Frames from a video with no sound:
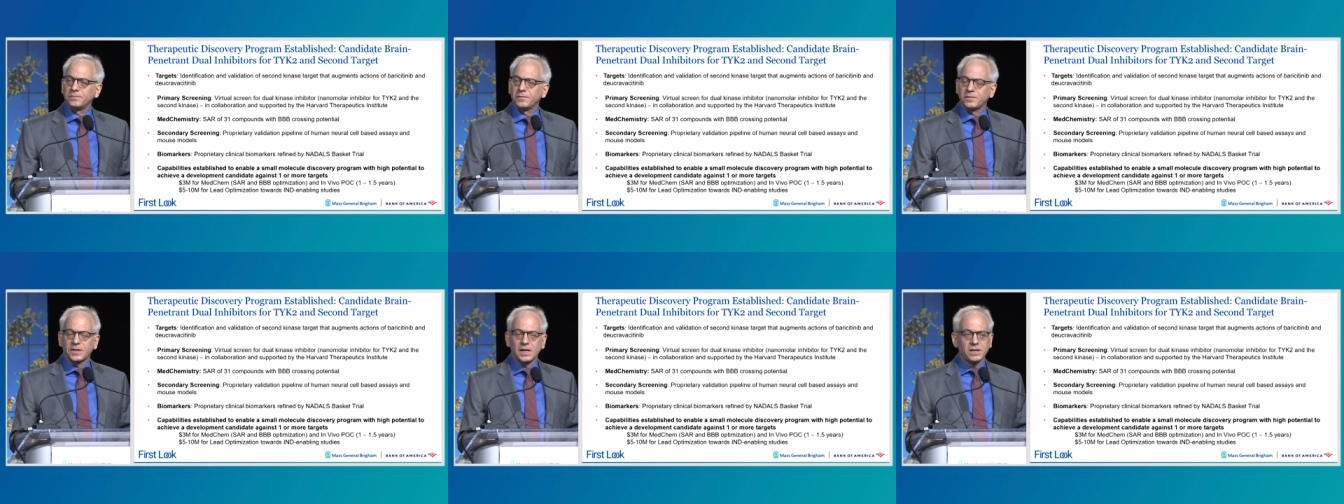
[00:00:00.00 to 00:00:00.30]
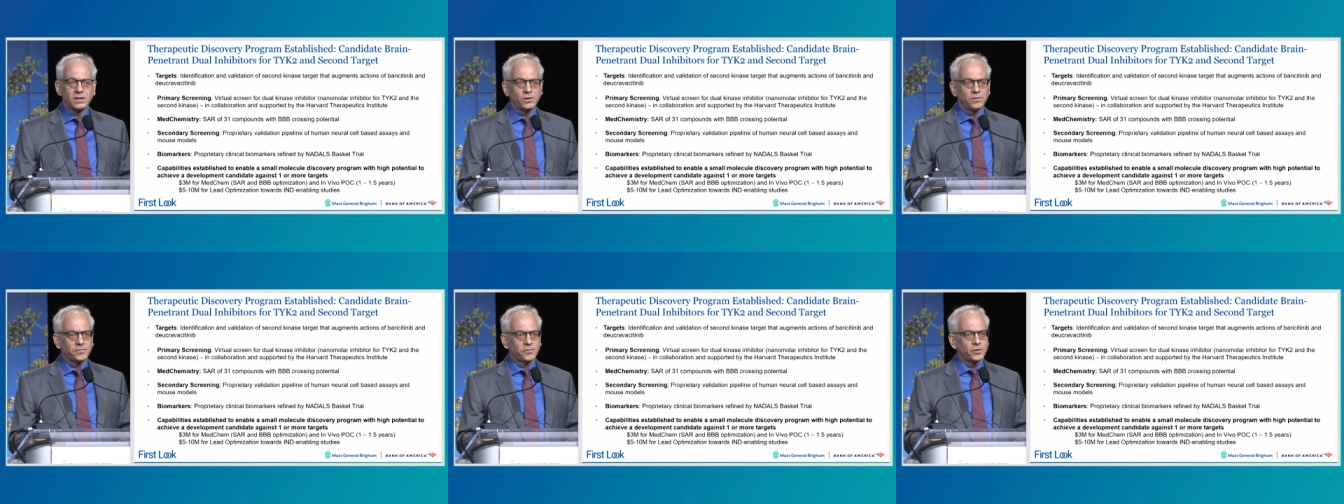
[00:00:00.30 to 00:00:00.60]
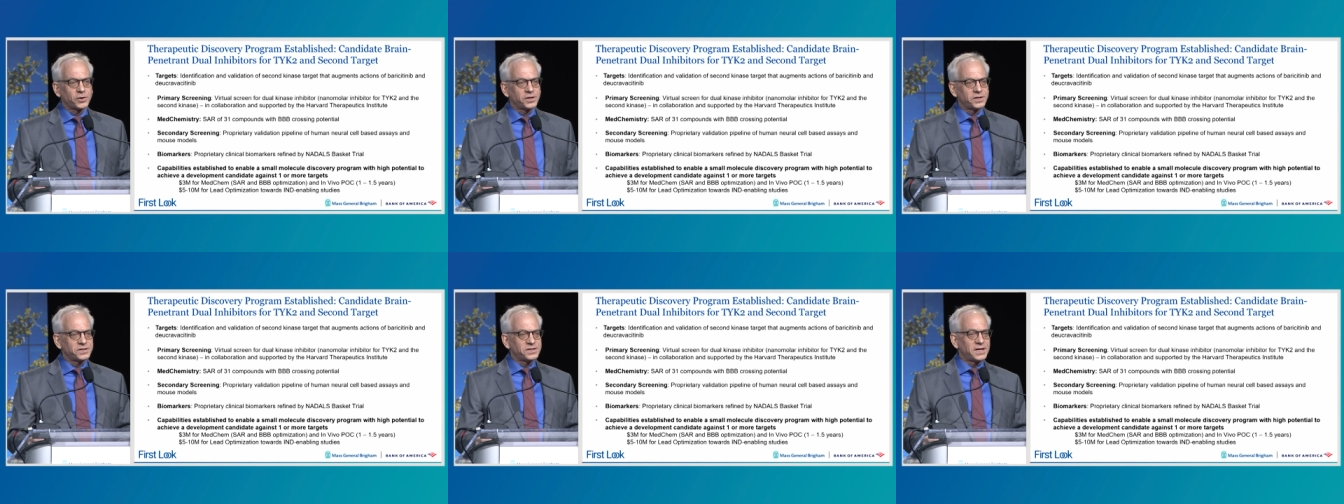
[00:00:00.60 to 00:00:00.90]
Thank you
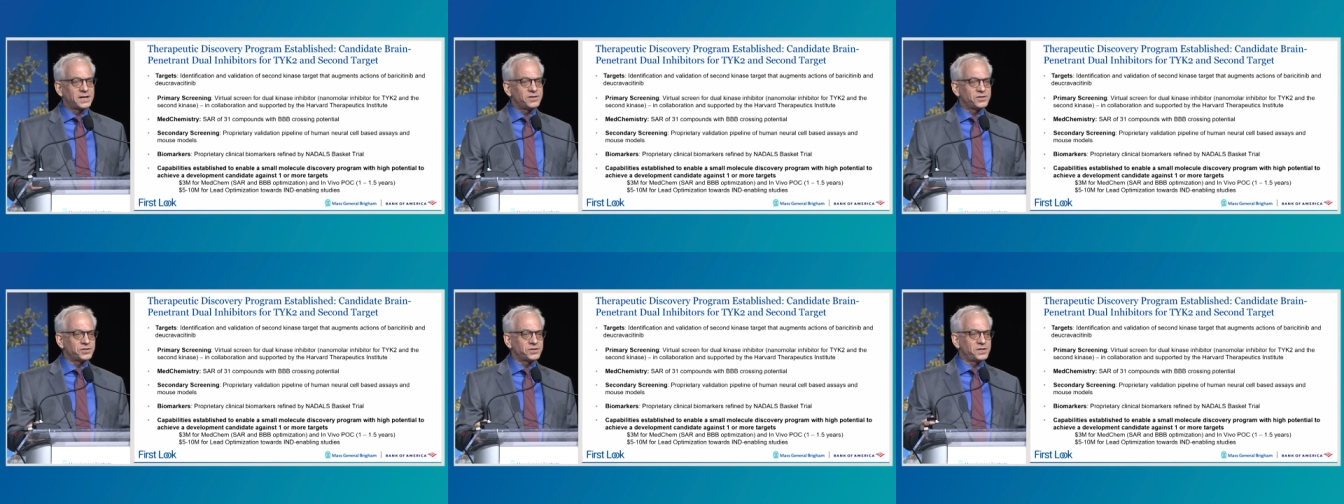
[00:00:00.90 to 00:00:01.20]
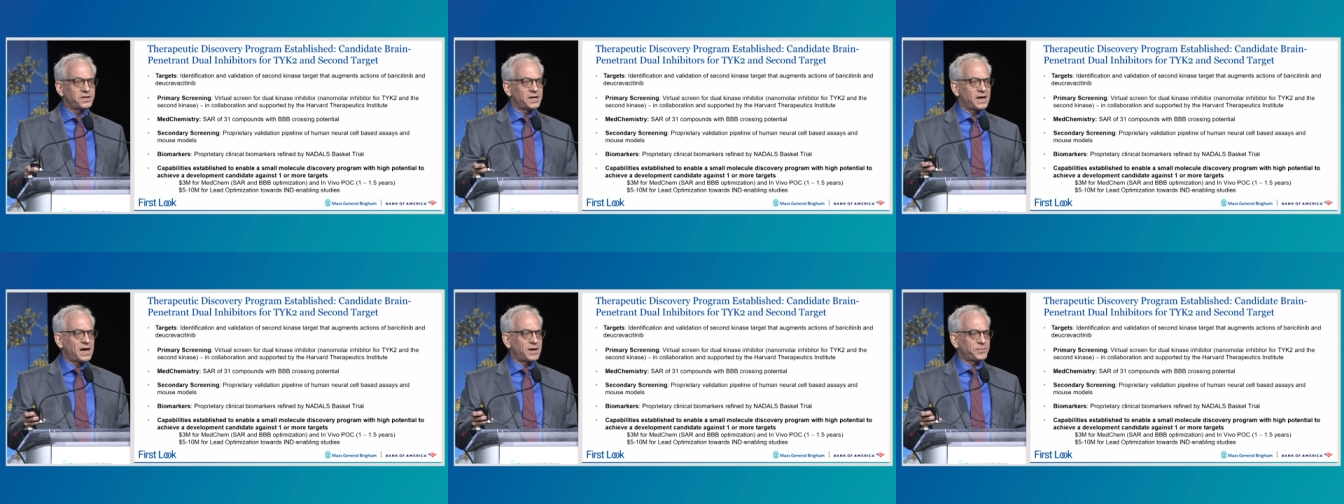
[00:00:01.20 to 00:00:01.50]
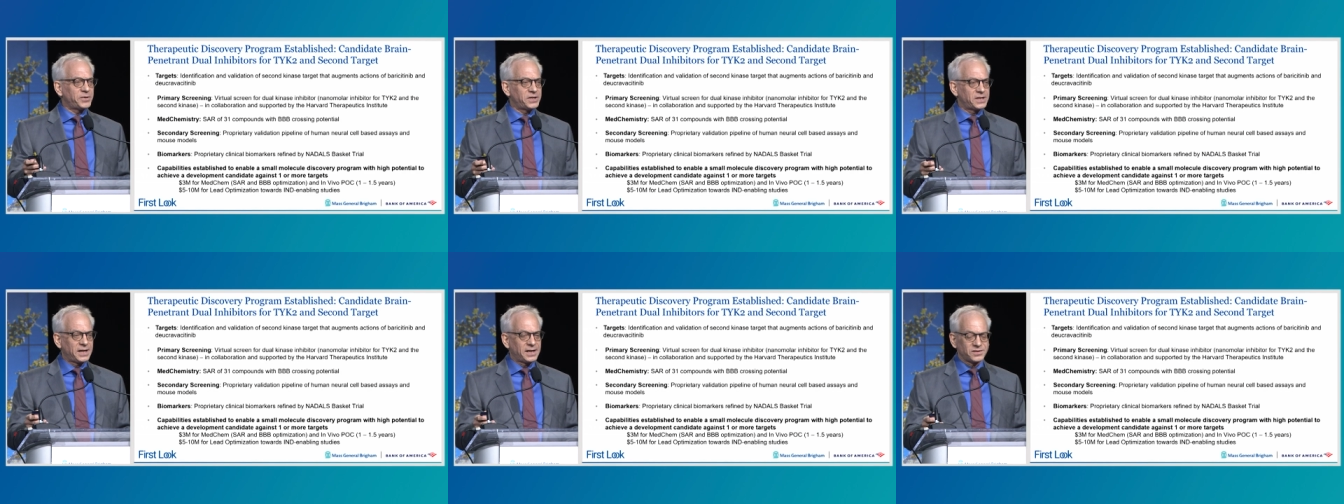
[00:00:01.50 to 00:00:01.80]
for your attention and
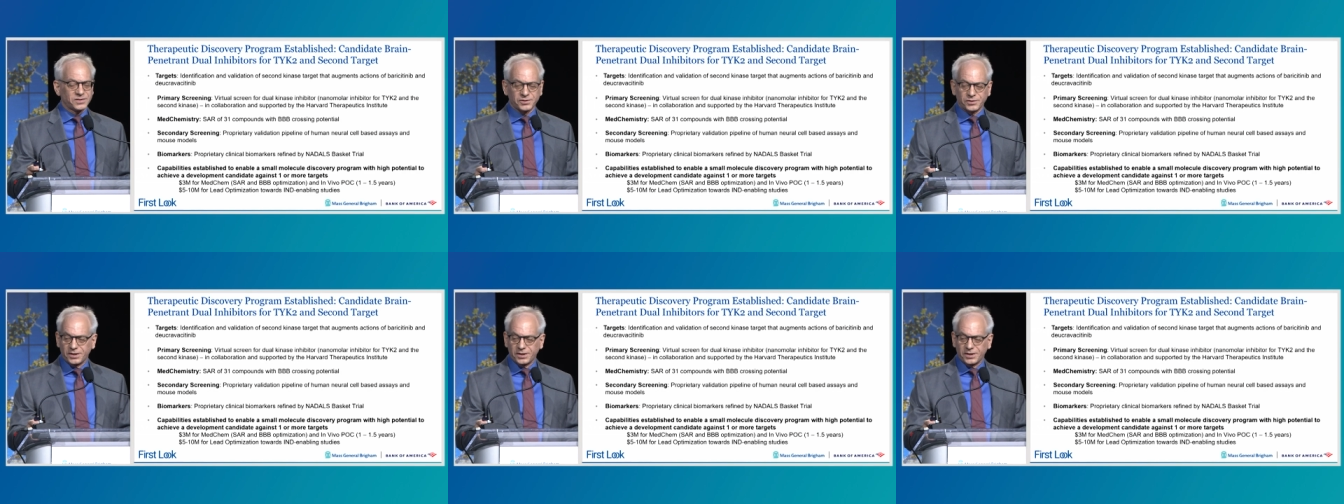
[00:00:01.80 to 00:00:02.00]
happy to answer